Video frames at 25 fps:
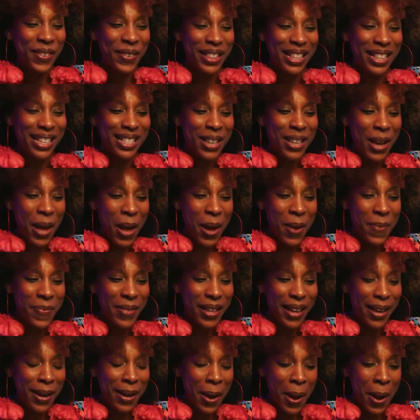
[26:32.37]
at the time
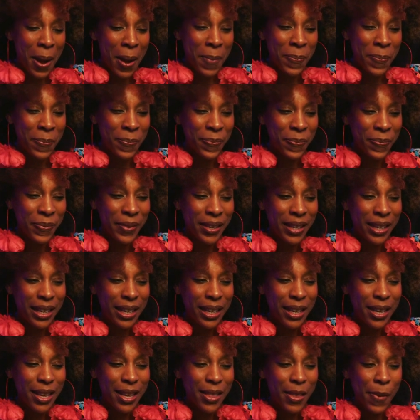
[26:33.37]
that
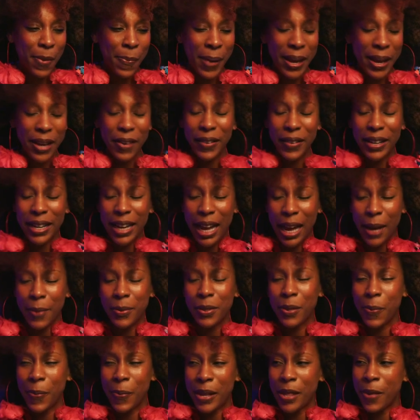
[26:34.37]
the bakery came
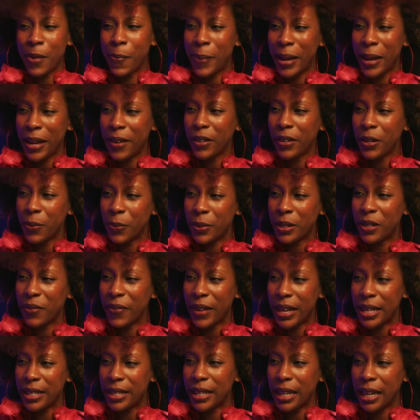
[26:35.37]
to me, the bakery was
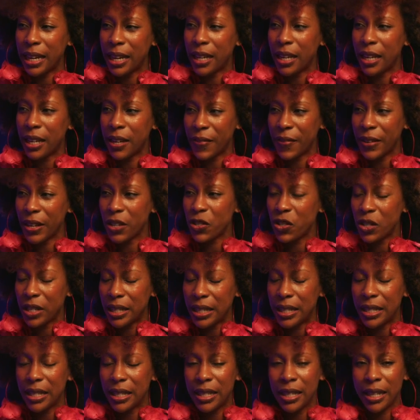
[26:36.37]
facing an
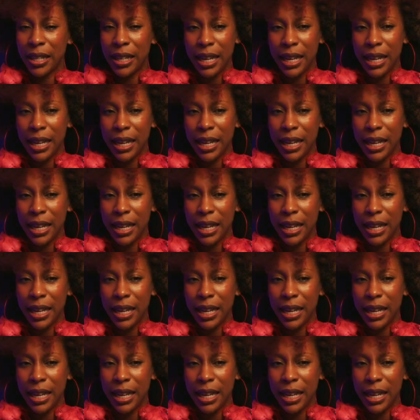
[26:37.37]
eviction.